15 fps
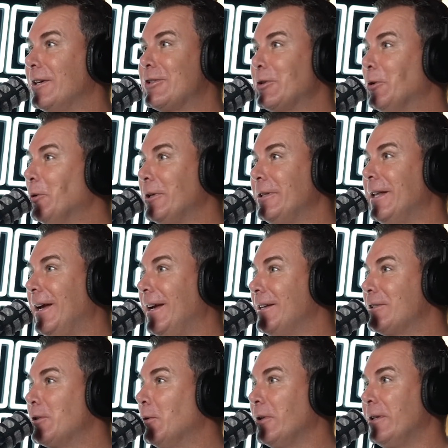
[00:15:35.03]
It's all in
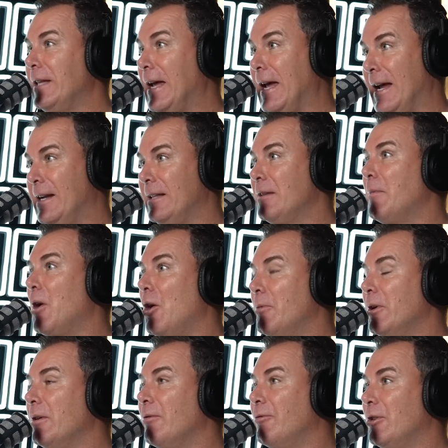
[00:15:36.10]
their head at the
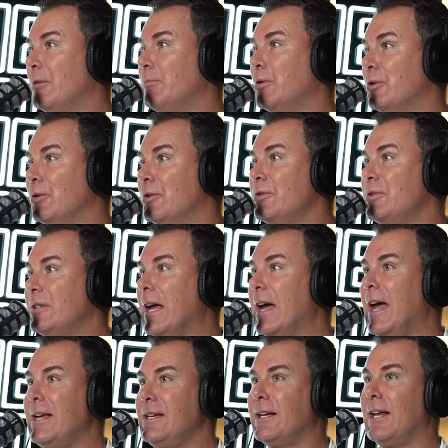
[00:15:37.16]
moment for the Blues. Now,
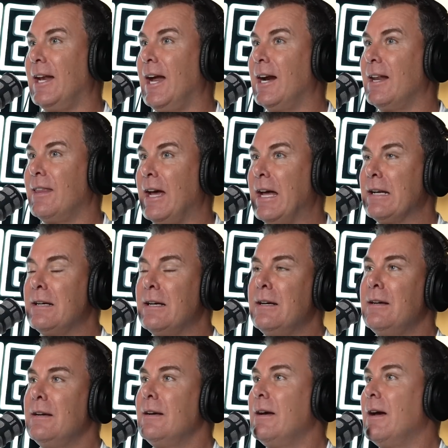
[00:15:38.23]
how you get out of that
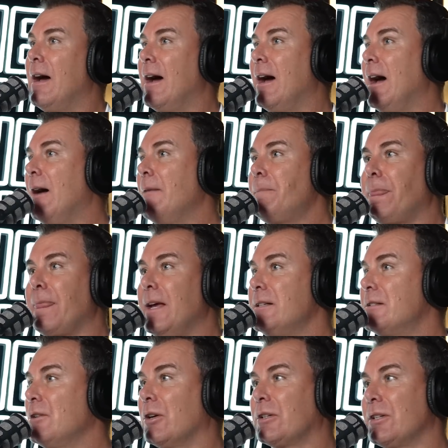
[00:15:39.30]

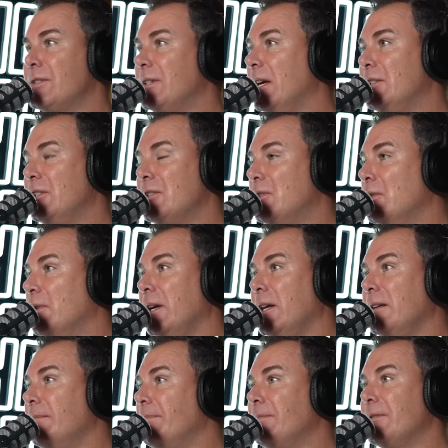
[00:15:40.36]
is, like I said, just
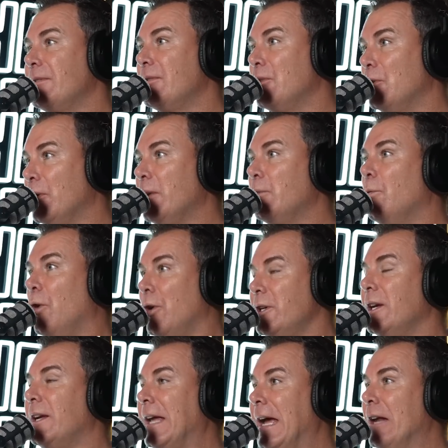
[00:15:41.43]
doing what
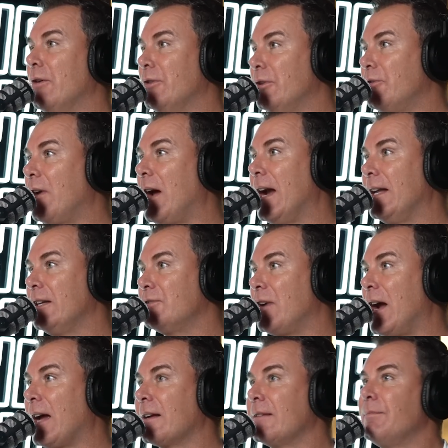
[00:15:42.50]
you can on the training
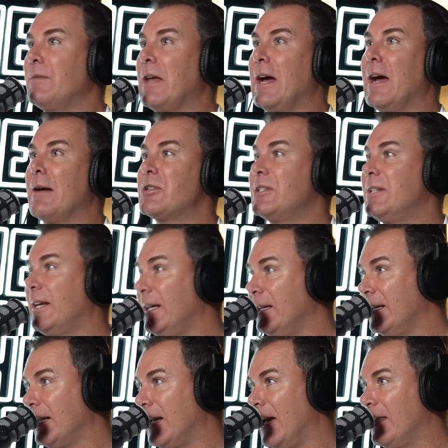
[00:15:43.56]
track, sticking
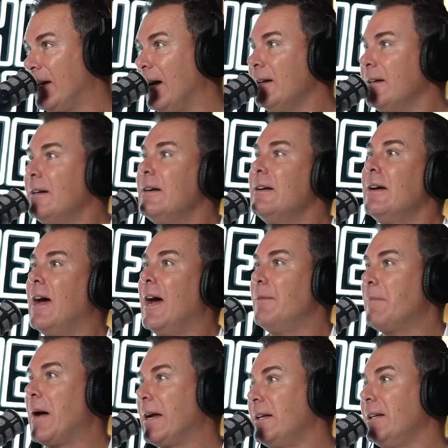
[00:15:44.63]
together,
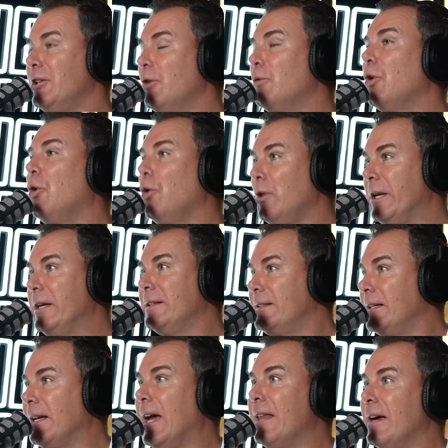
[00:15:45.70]
and you're all in it
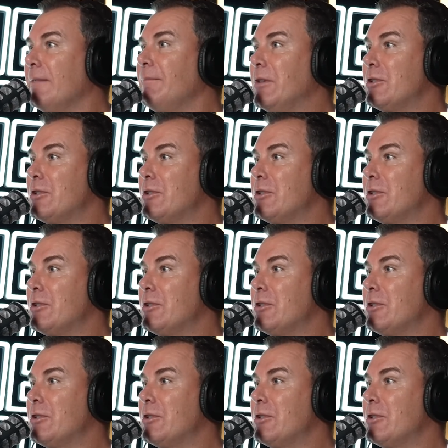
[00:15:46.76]
together.